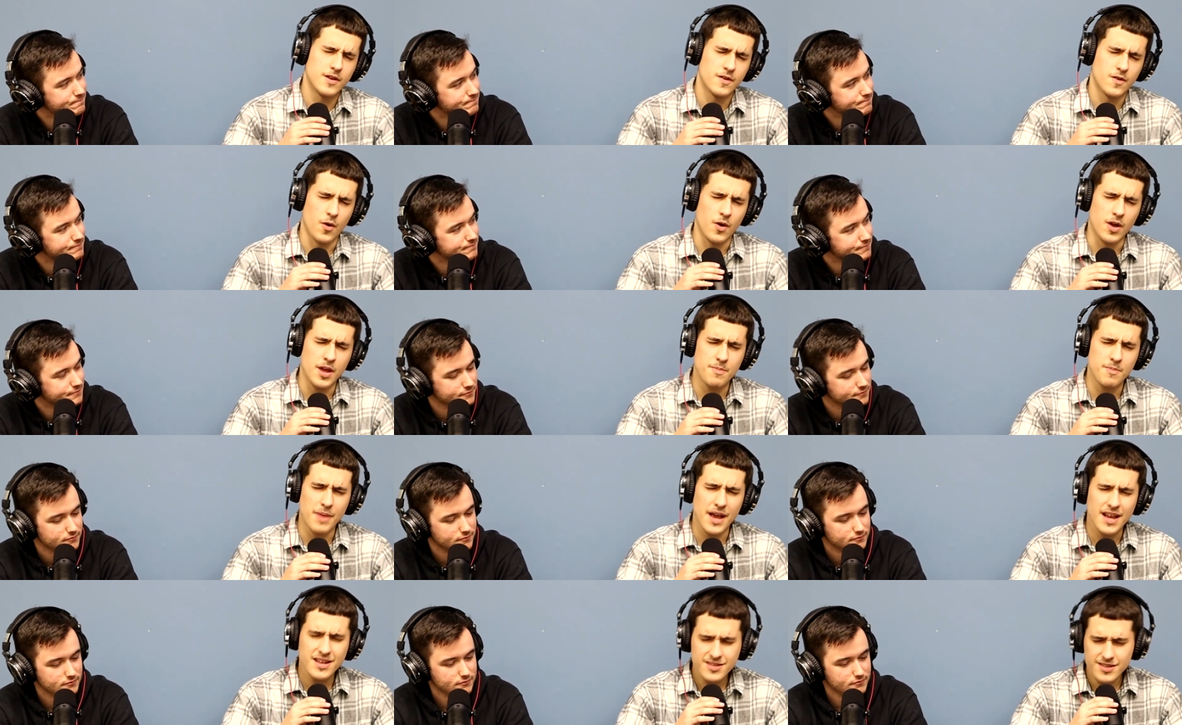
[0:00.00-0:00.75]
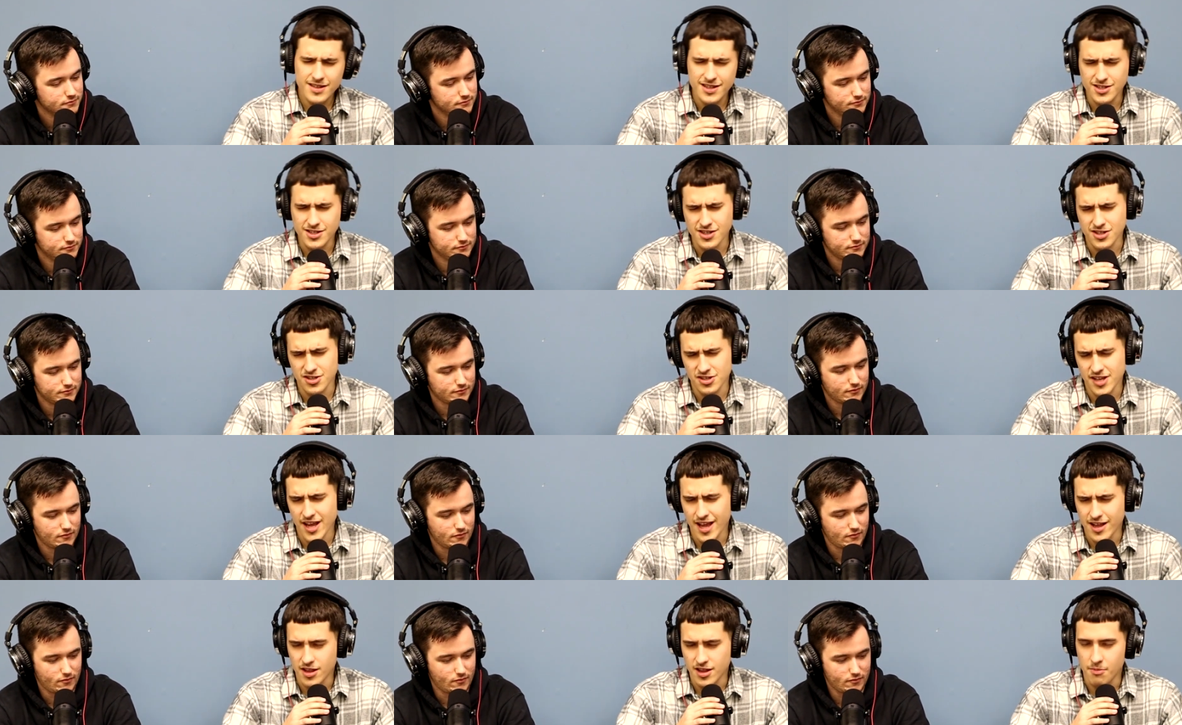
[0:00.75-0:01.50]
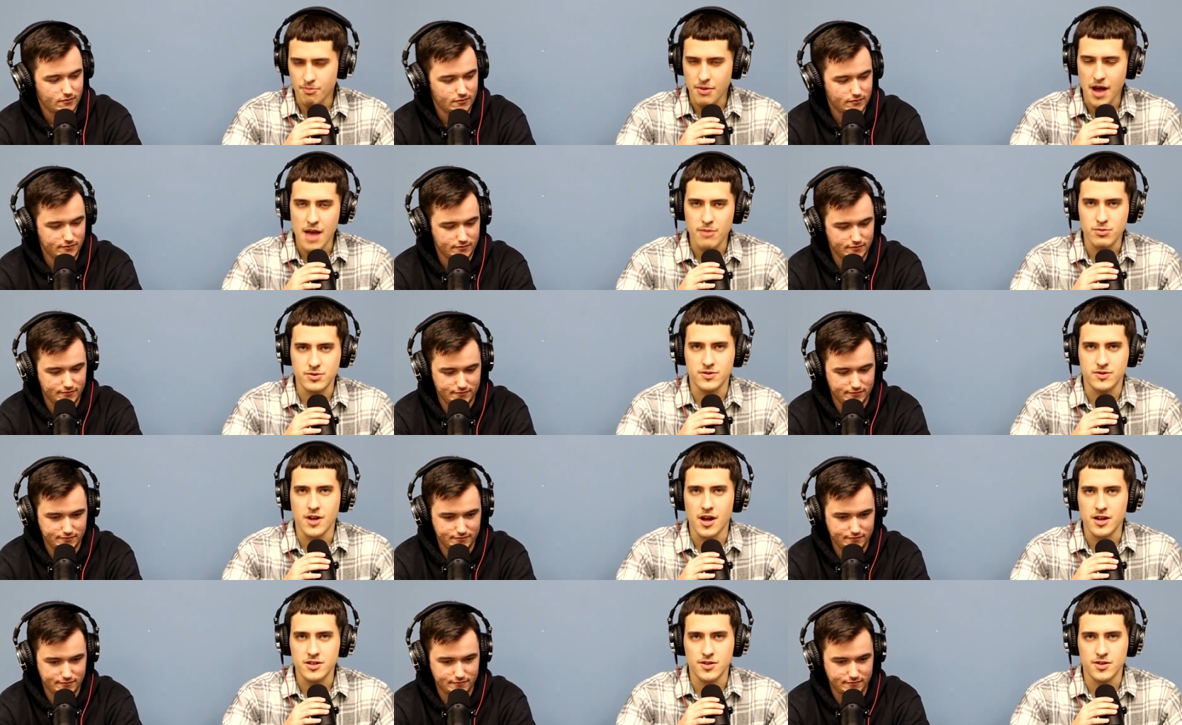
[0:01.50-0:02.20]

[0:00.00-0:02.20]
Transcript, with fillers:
Speaker 1: so he basically just said the Bible's not